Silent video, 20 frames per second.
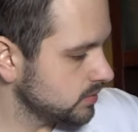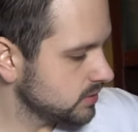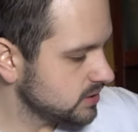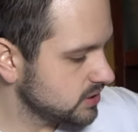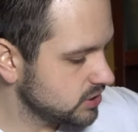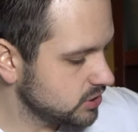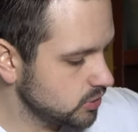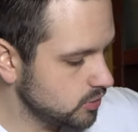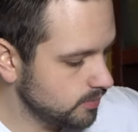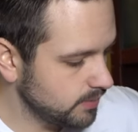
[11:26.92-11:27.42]

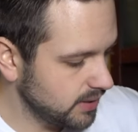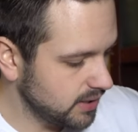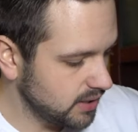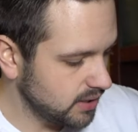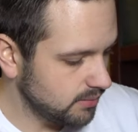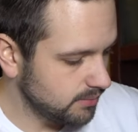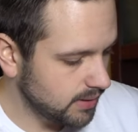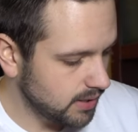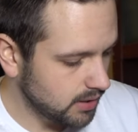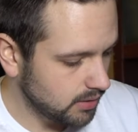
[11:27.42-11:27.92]
shoot me an
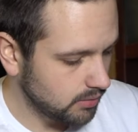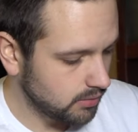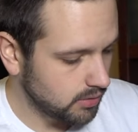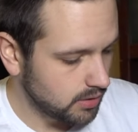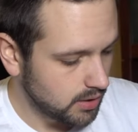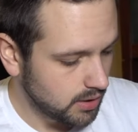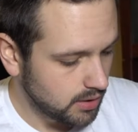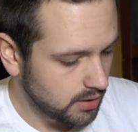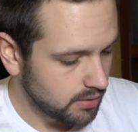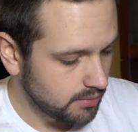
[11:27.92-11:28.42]
email,
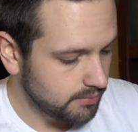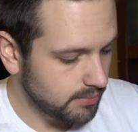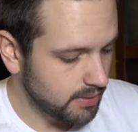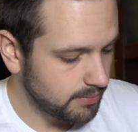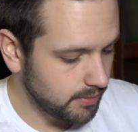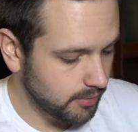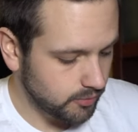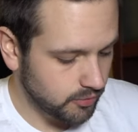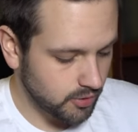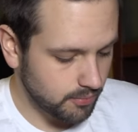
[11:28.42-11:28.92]

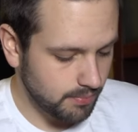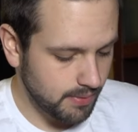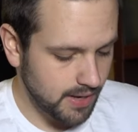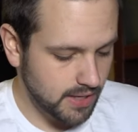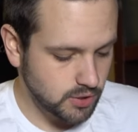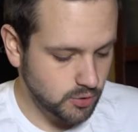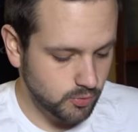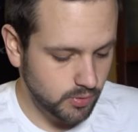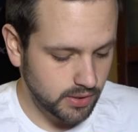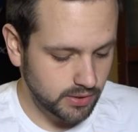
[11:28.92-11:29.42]
maybe with your
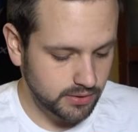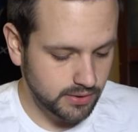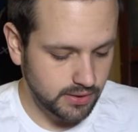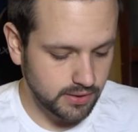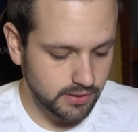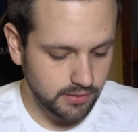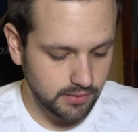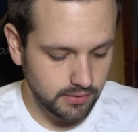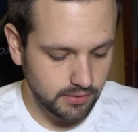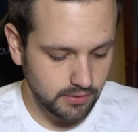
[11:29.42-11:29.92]

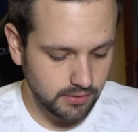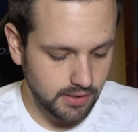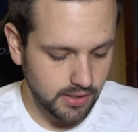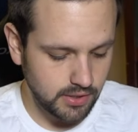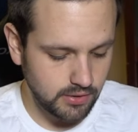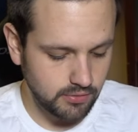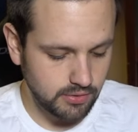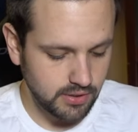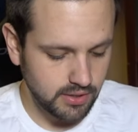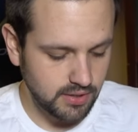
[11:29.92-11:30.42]
password that
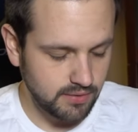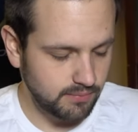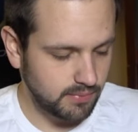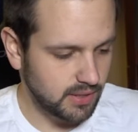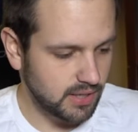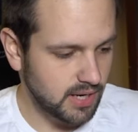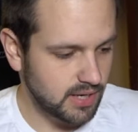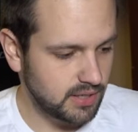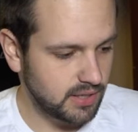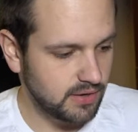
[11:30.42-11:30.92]
you can give me
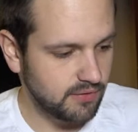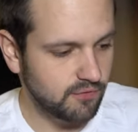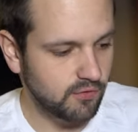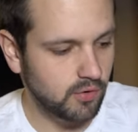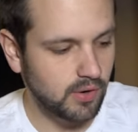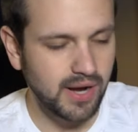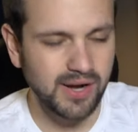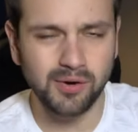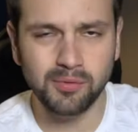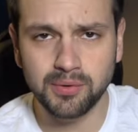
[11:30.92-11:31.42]
an idea
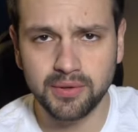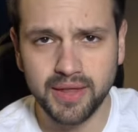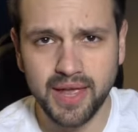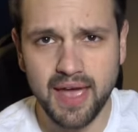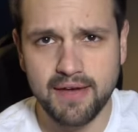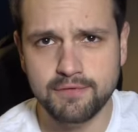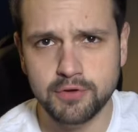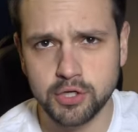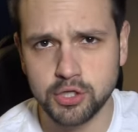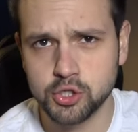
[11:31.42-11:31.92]
for. I don't really
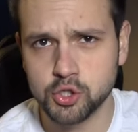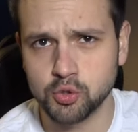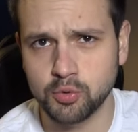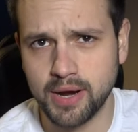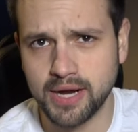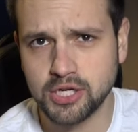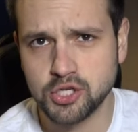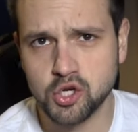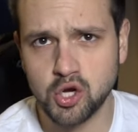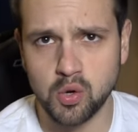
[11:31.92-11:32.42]
have a good
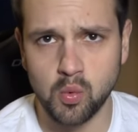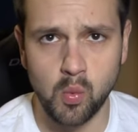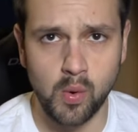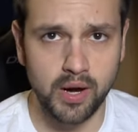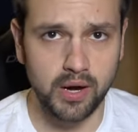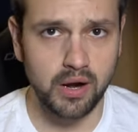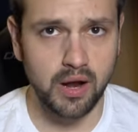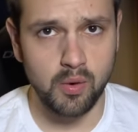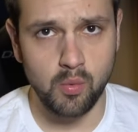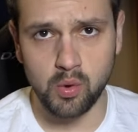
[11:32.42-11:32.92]
direction on
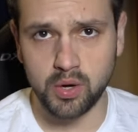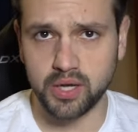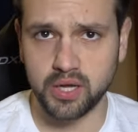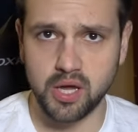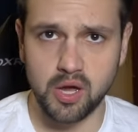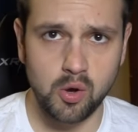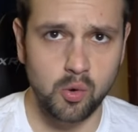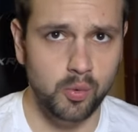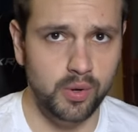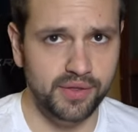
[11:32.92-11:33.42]
where I want to
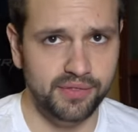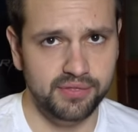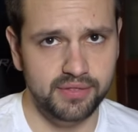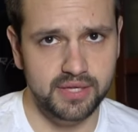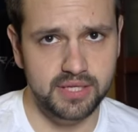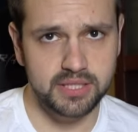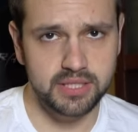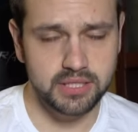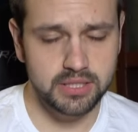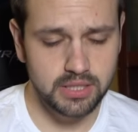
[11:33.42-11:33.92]
go with
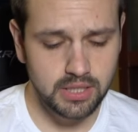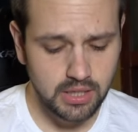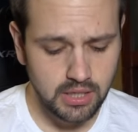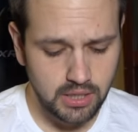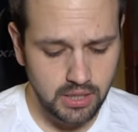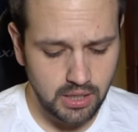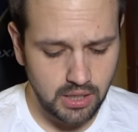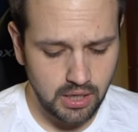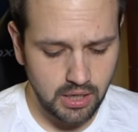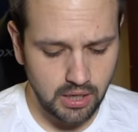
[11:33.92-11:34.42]
this,
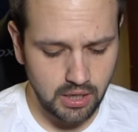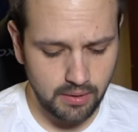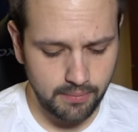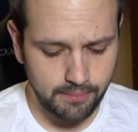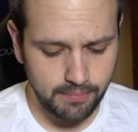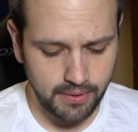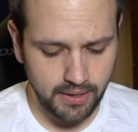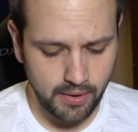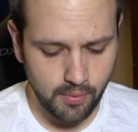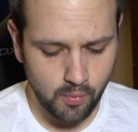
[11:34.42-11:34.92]

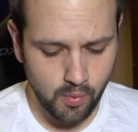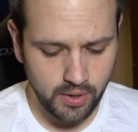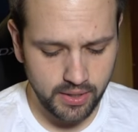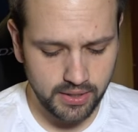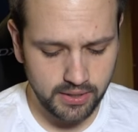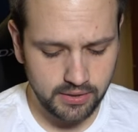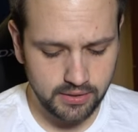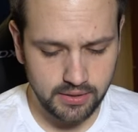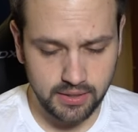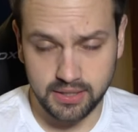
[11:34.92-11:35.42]
but I want
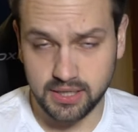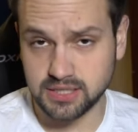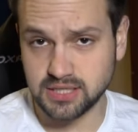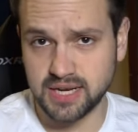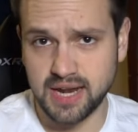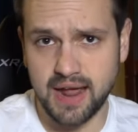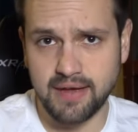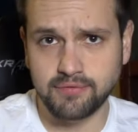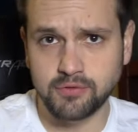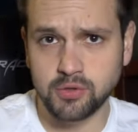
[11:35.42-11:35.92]
it. It doesn't
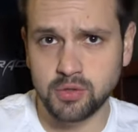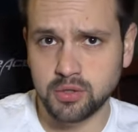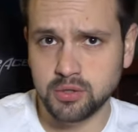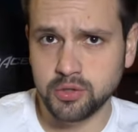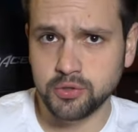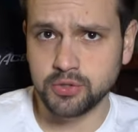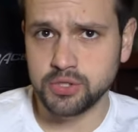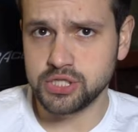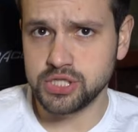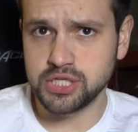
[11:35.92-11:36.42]
have to
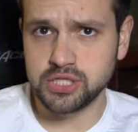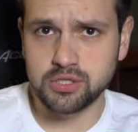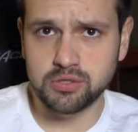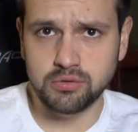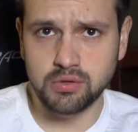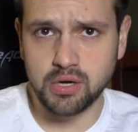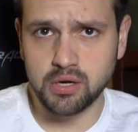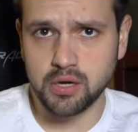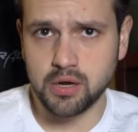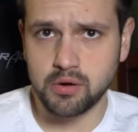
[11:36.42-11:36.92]
include the G2
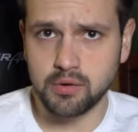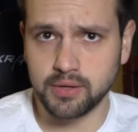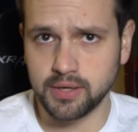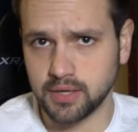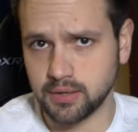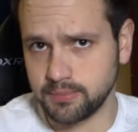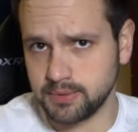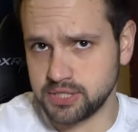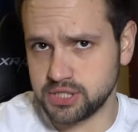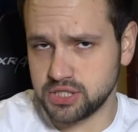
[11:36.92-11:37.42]
logo. It
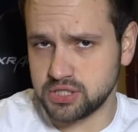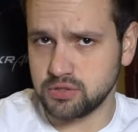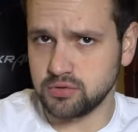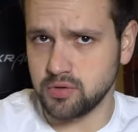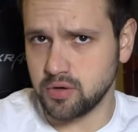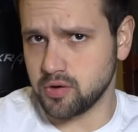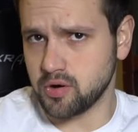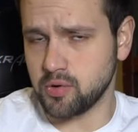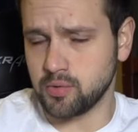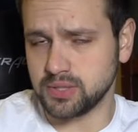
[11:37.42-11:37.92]
could be G2
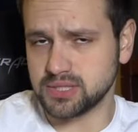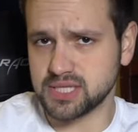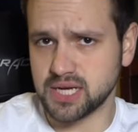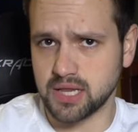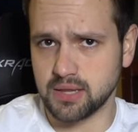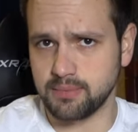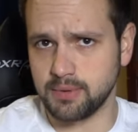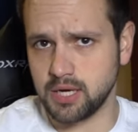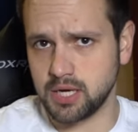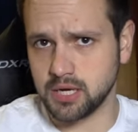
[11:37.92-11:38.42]
logo on one side
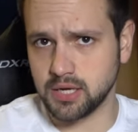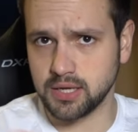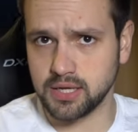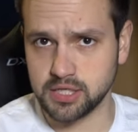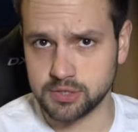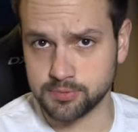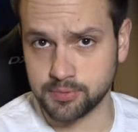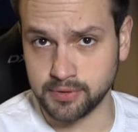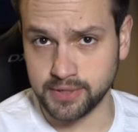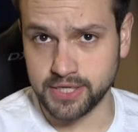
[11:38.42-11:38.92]
of the mug.
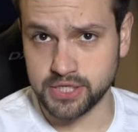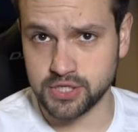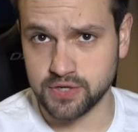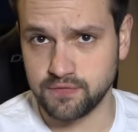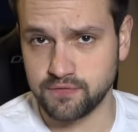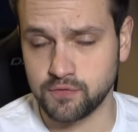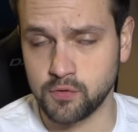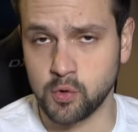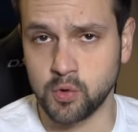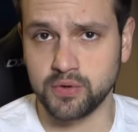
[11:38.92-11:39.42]

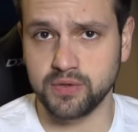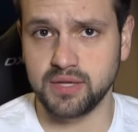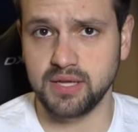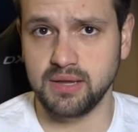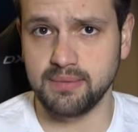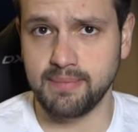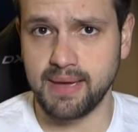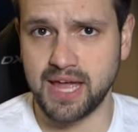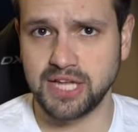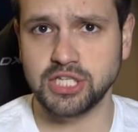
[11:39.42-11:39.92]
Inspiration for the
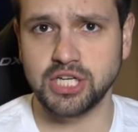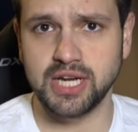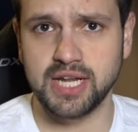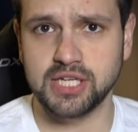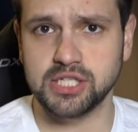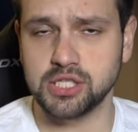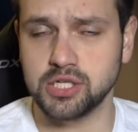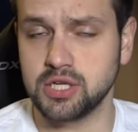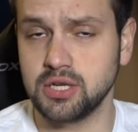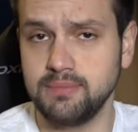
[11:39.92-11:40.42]

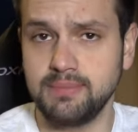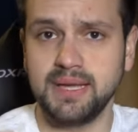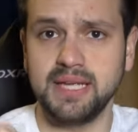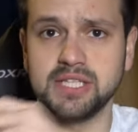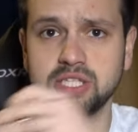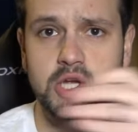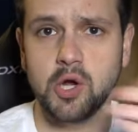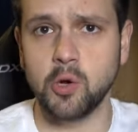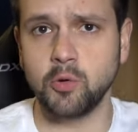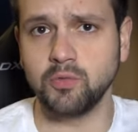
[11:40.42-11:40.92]
imagination can be
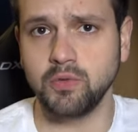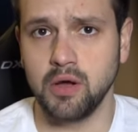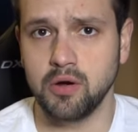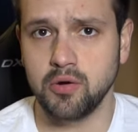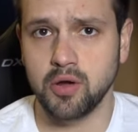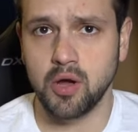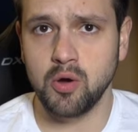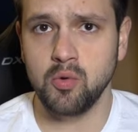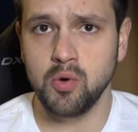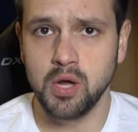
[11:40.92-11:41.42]
its own
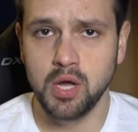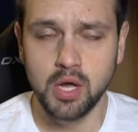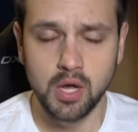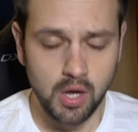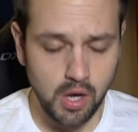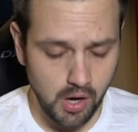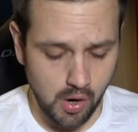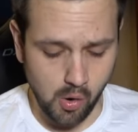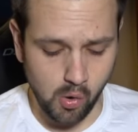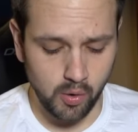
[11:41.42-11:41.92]
logo,
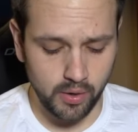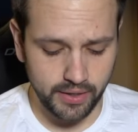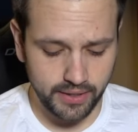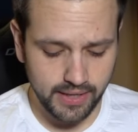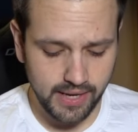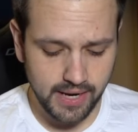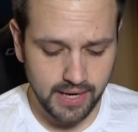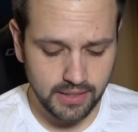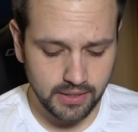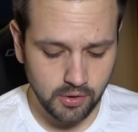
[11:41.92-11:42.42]
or it
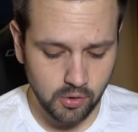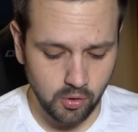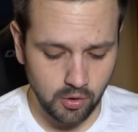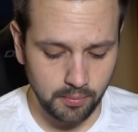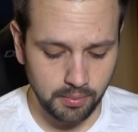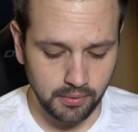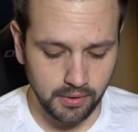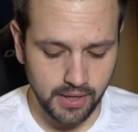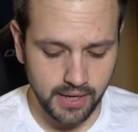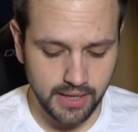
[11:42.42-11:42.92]
can
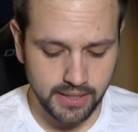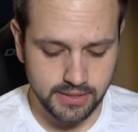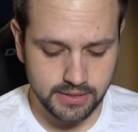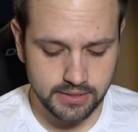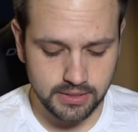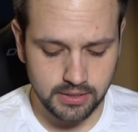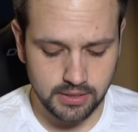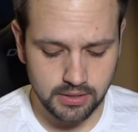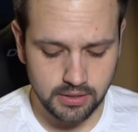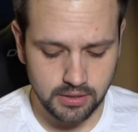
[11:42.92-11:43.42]

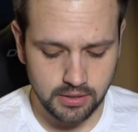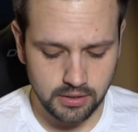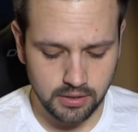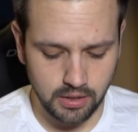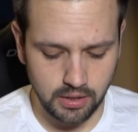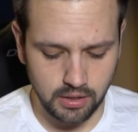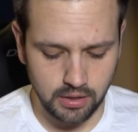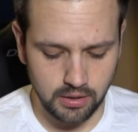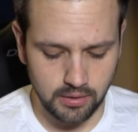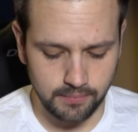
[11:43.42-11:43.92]
incorporate
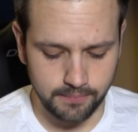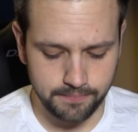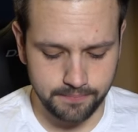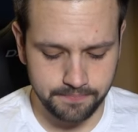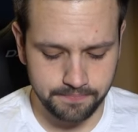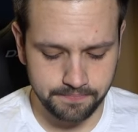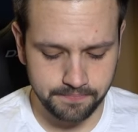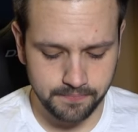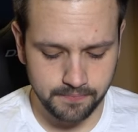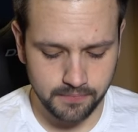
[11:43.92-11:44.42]
the
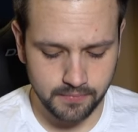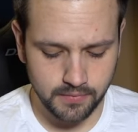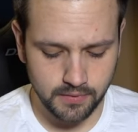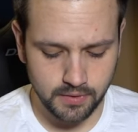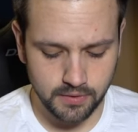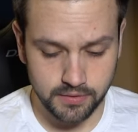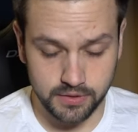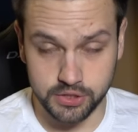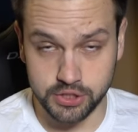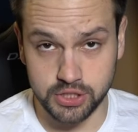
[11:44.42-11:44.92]

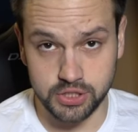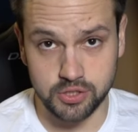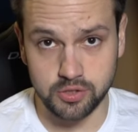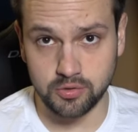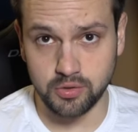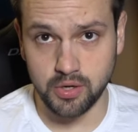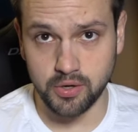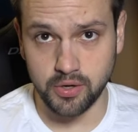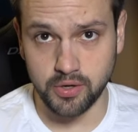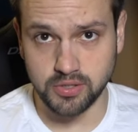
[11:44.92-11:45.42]

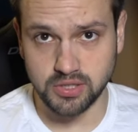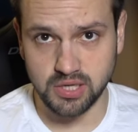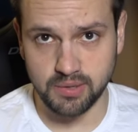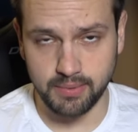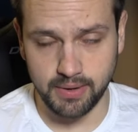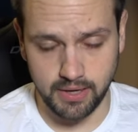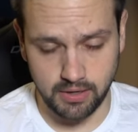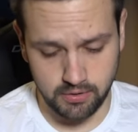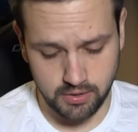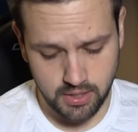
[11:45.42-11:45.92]
G2 logo
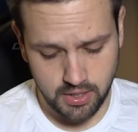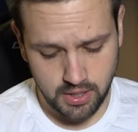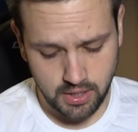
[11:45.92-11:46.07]
somehow.